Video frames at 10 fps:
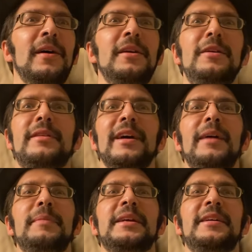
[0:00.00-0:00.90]
you
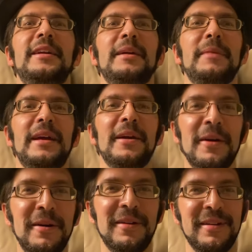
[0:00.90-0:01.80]
gotta be kidding me,
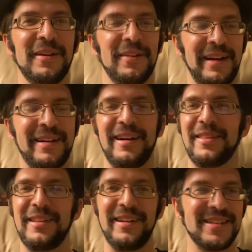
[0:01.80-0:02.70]
that kind
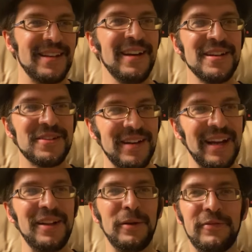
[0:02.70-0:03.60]
of thing. So you
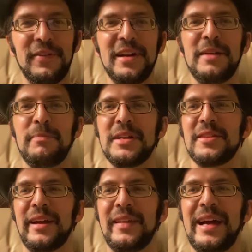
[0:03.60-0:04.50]
got little funny bits
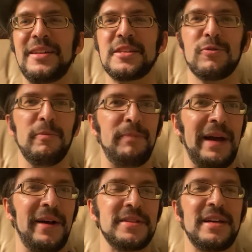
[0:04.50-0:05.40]
like that to sort of
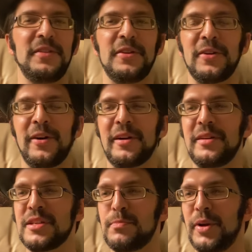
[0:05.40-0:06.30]
balance out the
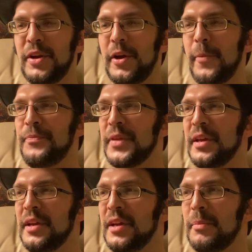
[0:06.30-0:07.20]
darkness. But
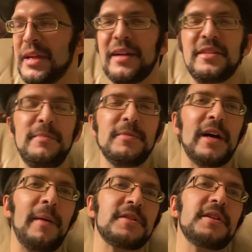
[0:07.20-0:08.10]
yeah, Tim
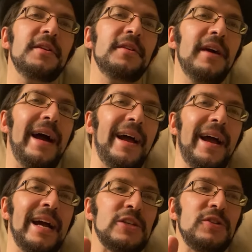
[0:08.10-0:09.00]
Thomerson
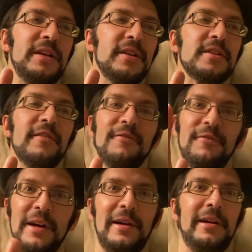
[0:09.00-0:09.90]
actually does a very